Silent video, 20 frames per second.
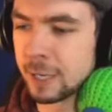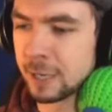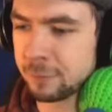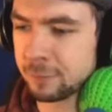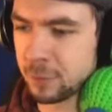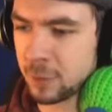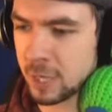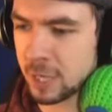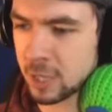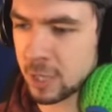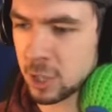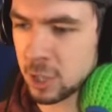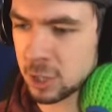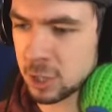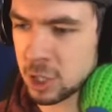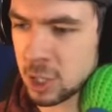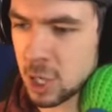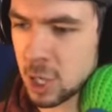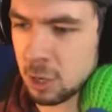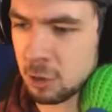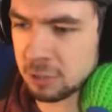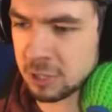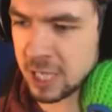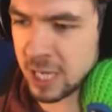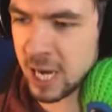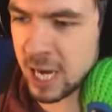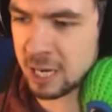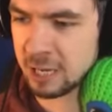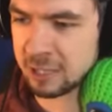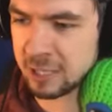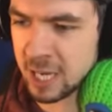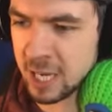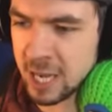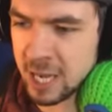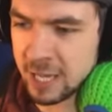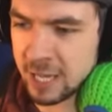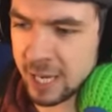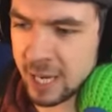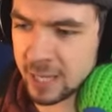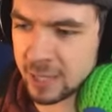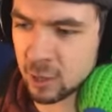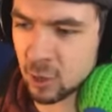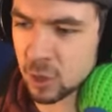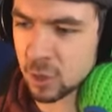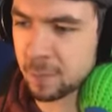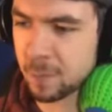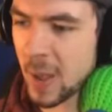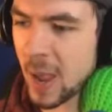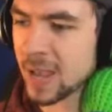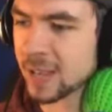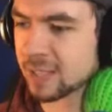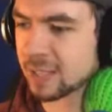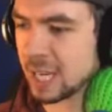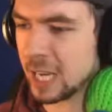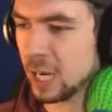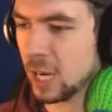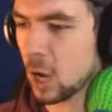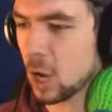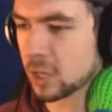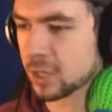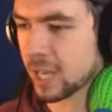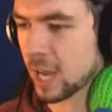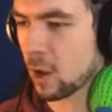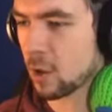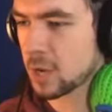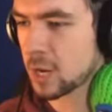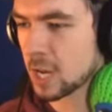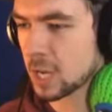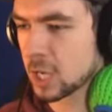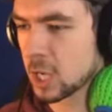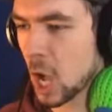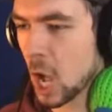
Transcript: If we could just use these to get those pesky lungs out!